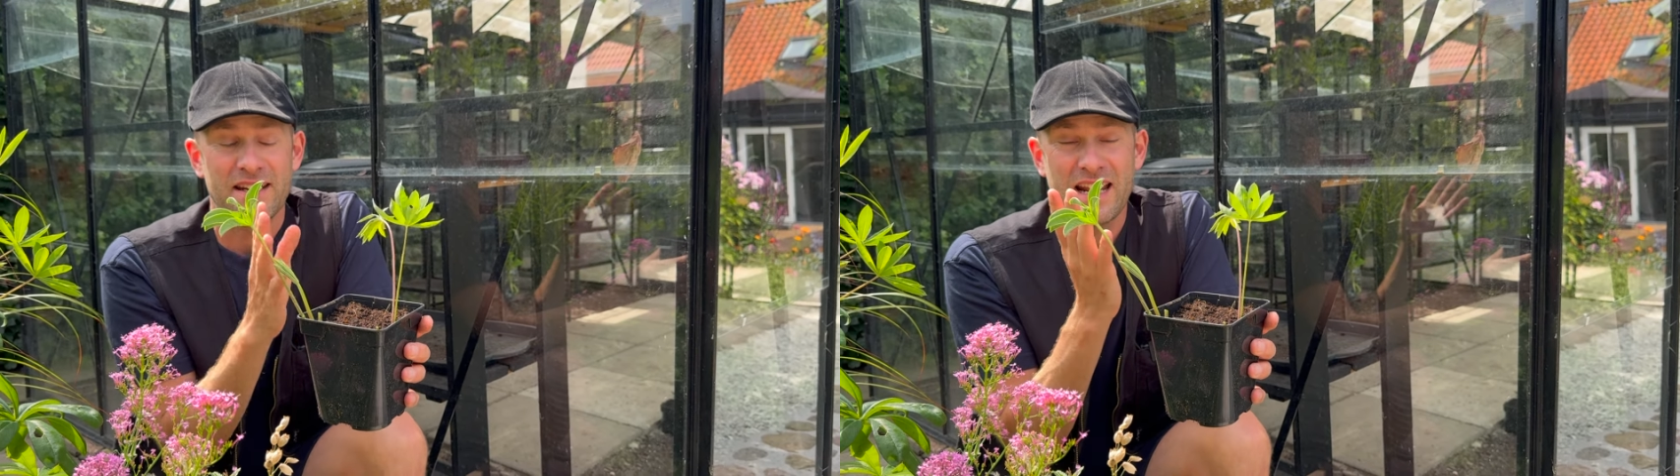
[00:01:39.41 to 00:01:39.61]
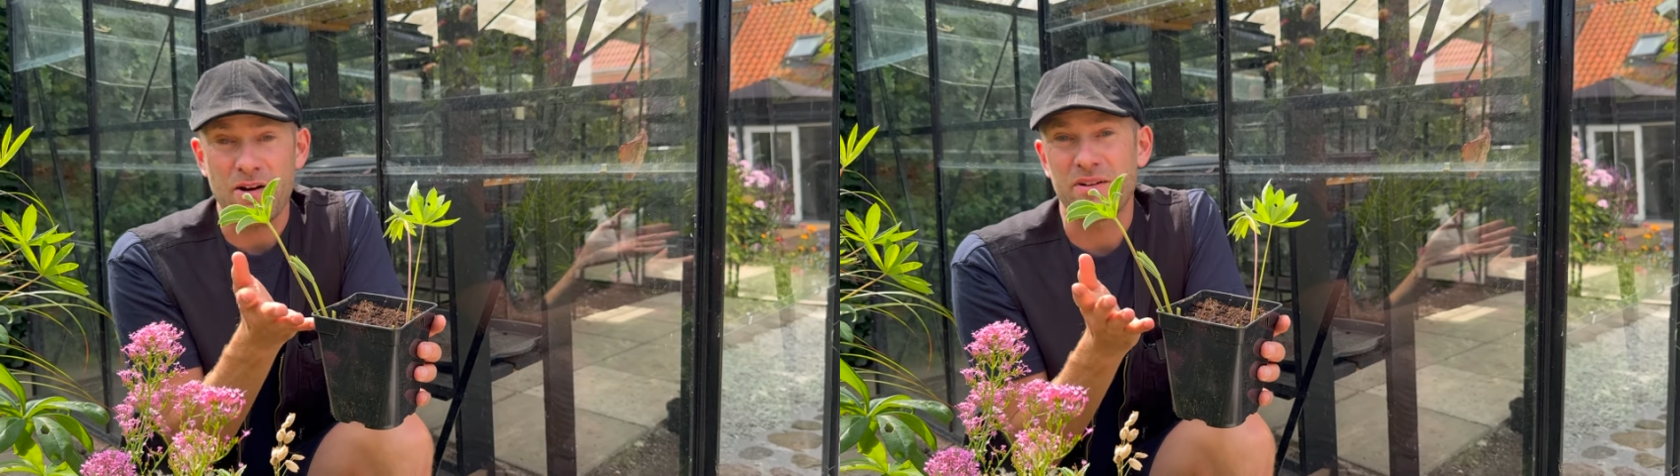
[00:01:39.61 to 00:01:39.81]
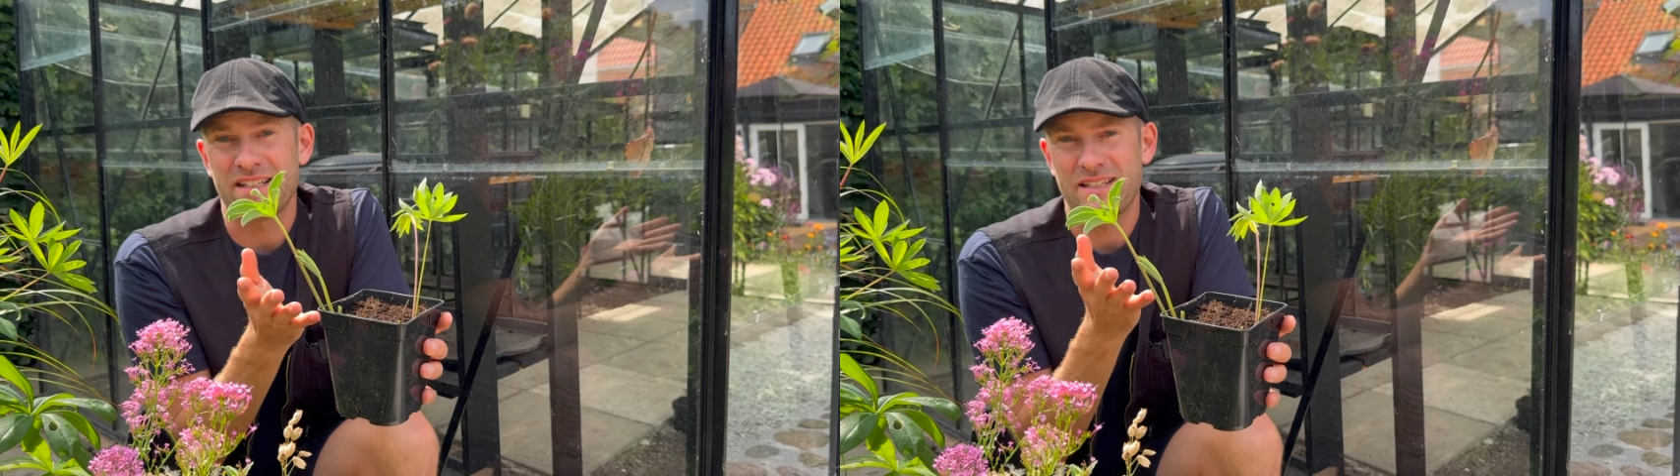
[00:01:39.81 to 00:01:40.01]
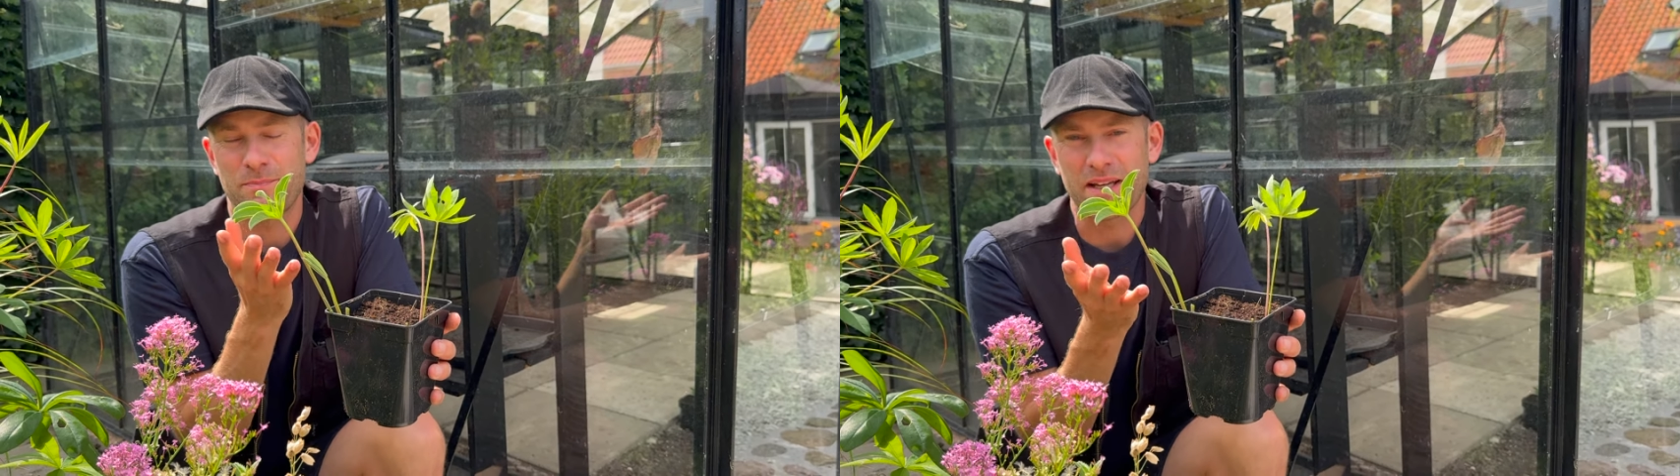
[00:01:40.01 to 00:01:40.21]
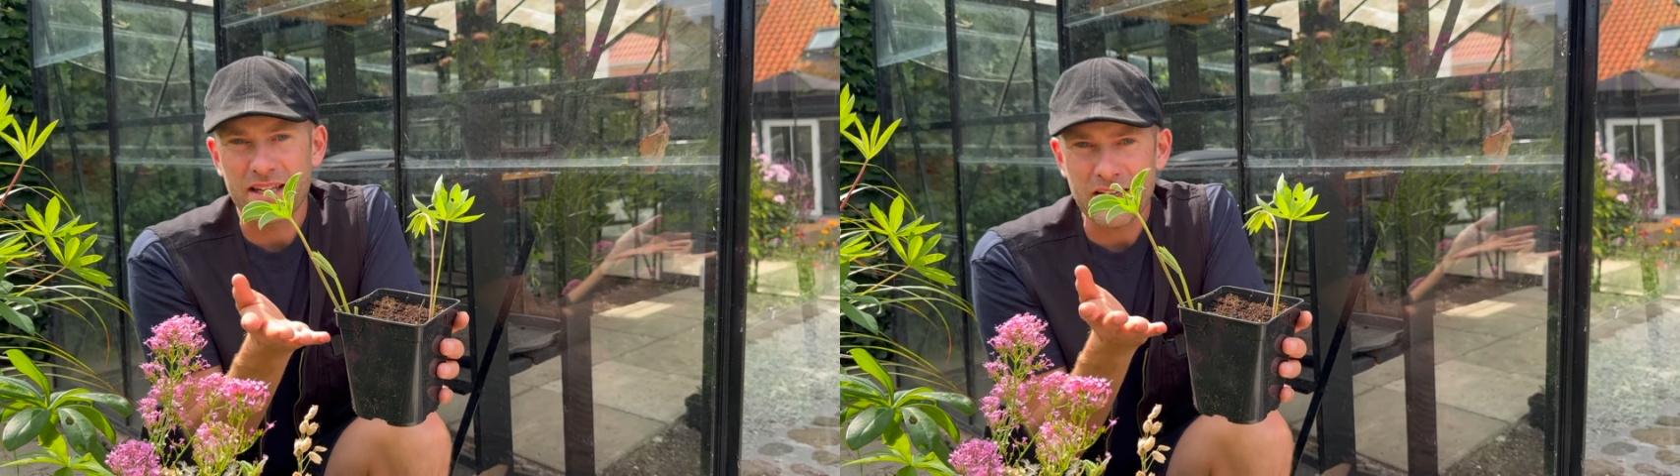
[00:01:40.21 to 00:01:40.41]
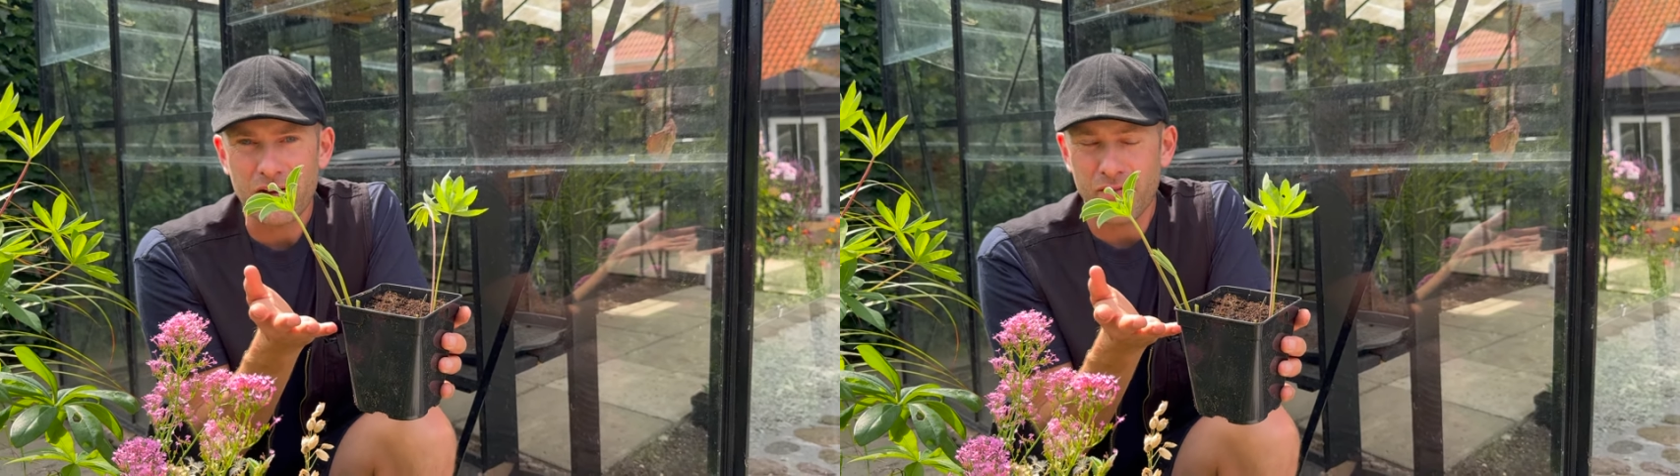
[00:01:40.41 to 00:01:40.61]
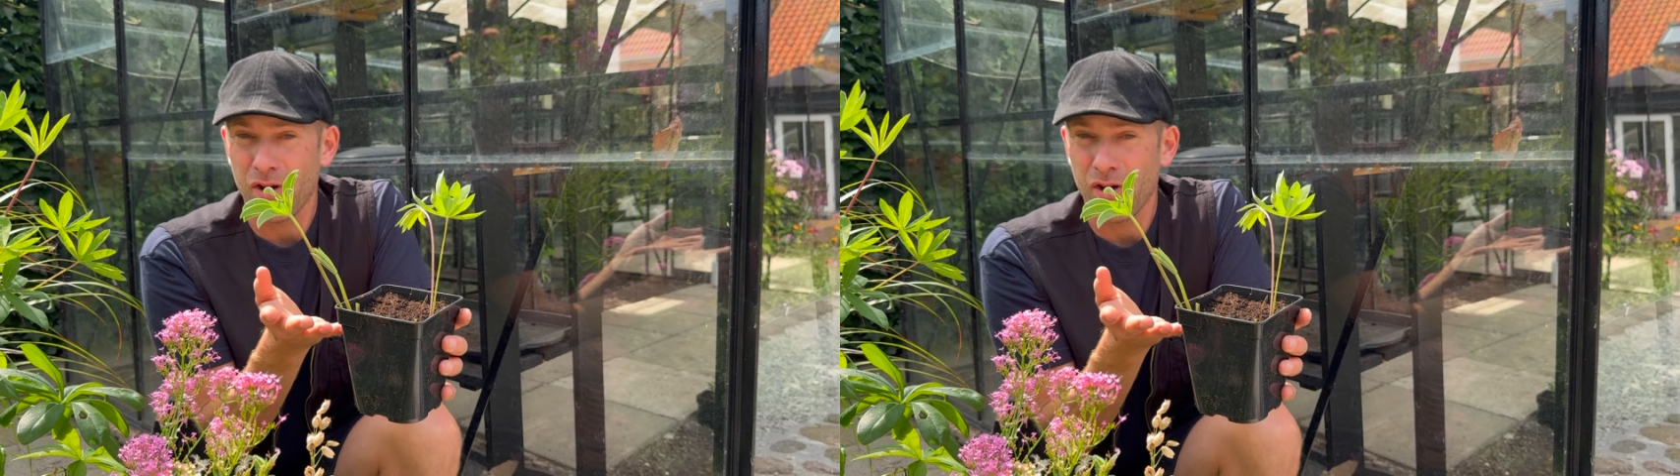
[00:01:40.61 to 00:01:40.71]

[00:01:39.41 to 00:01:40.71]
now it's beginning